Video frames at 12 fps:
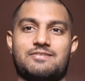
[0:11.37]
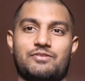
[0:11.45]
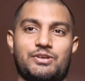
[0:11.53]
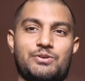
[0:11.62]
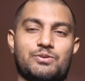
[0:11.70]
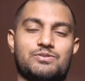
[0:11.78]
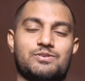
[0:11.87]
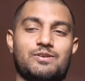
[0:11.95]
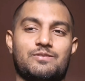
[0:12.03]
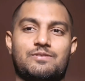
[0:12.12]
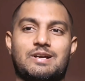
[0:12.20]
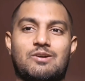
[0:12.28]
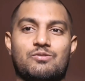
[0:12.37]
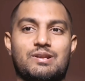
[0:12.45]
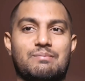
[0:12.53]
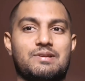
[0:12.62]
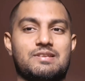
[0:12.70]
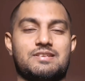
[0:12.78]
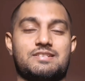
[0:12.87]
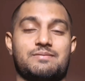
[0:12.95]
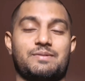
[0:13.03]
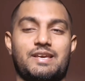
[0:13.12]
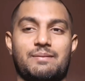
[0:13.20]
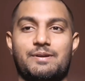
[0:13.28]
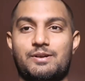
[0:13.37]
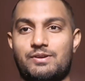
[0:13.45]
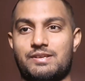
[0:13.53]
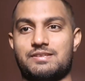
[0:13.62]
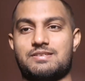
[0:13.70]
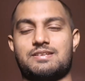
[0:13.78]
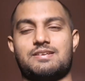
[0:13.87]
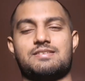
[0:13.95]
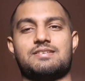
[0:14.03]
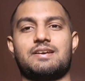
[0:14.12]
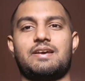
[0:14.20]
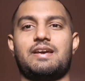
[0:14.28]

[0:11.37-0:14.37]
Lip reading: videos of how number system came into existence